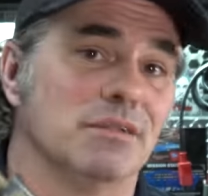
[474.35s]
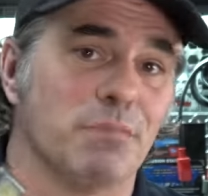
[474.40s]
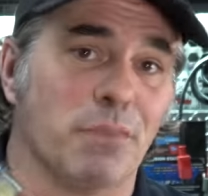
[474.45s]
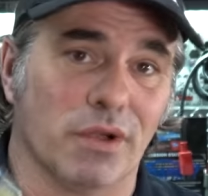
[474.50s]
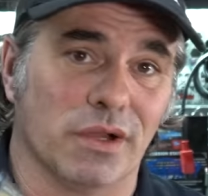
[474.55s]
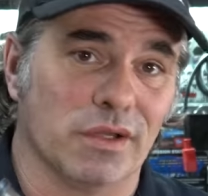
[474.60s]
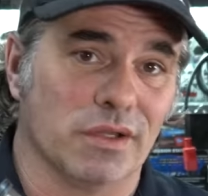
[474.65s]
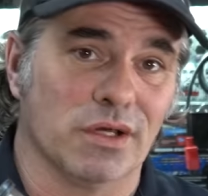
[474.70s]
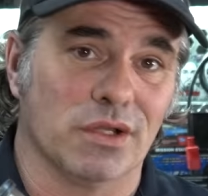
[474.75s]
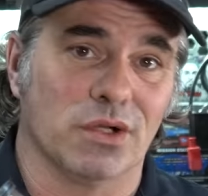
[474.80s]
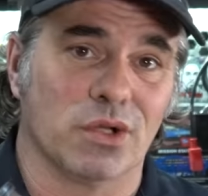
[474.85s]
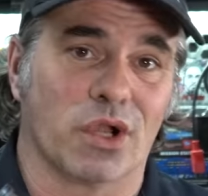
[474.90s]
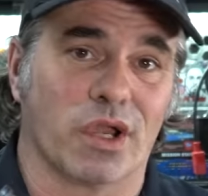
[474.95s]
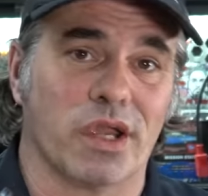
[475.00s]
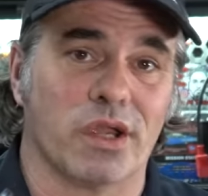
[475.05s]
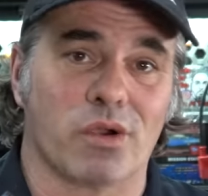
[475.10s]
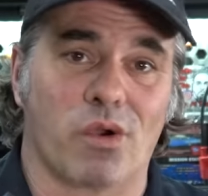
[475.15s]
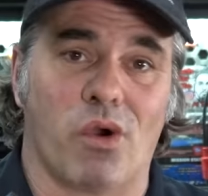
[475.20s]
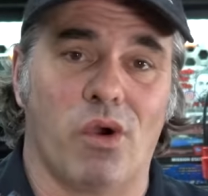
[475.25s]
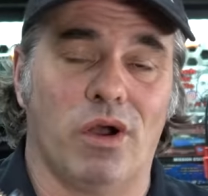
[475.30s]
Put a little
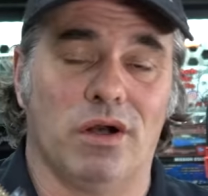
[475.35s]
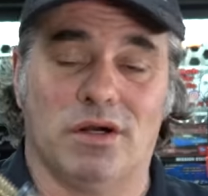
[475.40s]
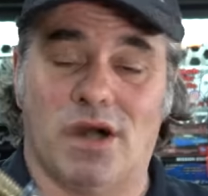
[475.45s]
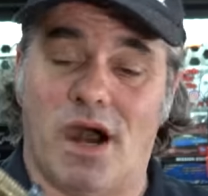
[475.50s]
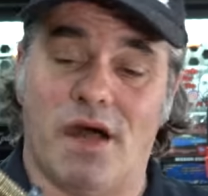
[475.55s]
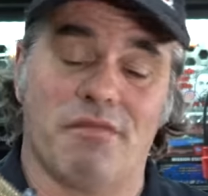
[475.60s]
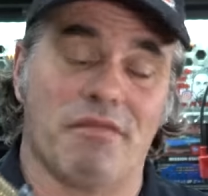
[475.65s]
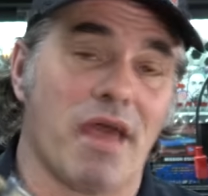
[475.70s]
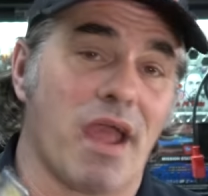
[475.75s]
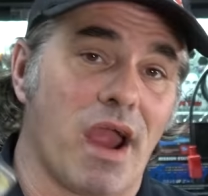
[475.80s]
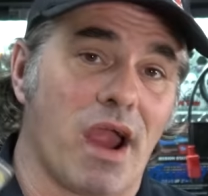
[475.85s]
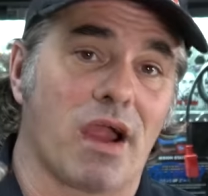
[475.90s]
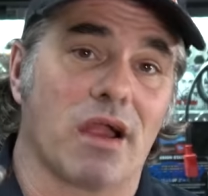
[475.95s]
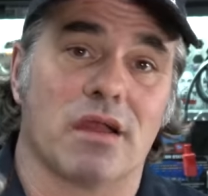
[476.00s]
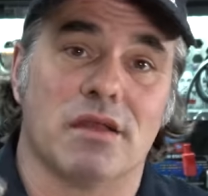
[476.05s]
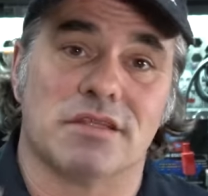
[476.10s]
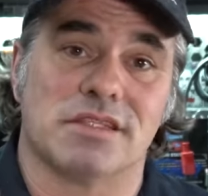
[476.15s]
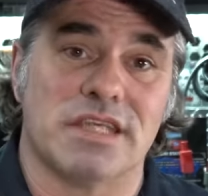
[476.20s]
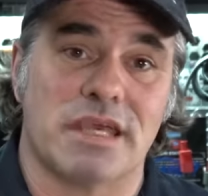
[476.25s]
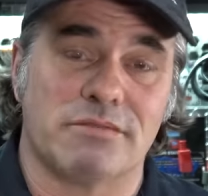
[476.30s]
gear oil on there.
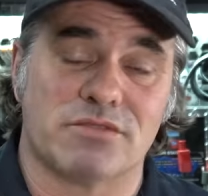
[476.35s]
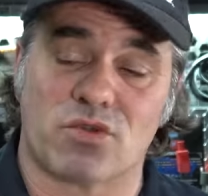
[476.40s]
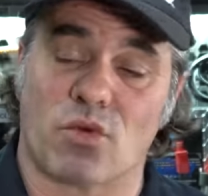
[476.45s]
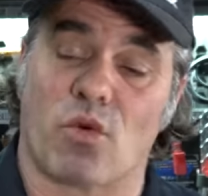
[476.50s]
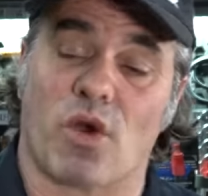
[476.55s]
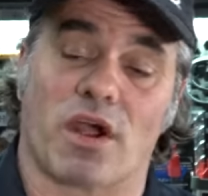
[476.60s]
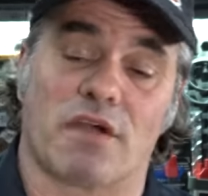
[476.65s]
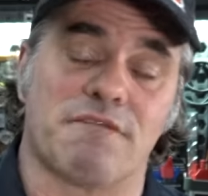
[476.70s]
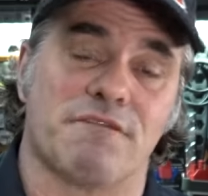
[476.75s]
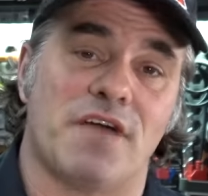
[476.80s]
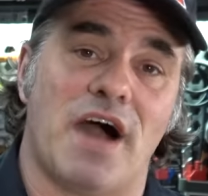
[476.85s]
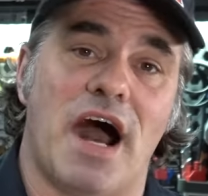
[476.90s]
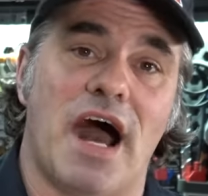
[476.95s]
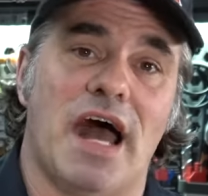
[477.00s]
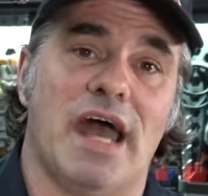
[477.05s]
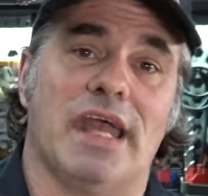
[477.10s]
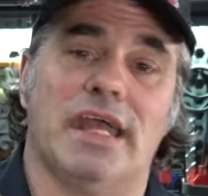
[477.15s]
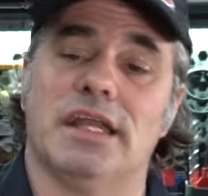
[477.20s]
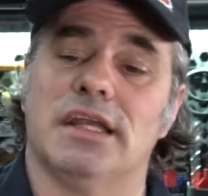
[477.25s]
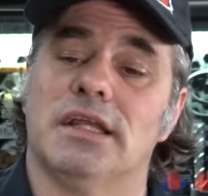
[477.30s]
It seems to work
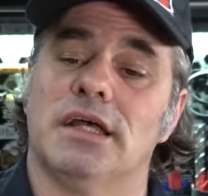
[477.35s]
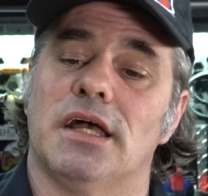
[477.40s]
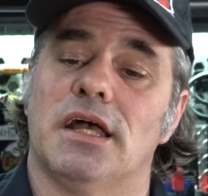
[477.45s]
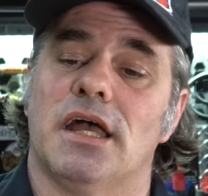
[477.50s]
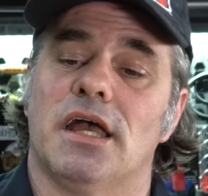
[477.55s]
fine.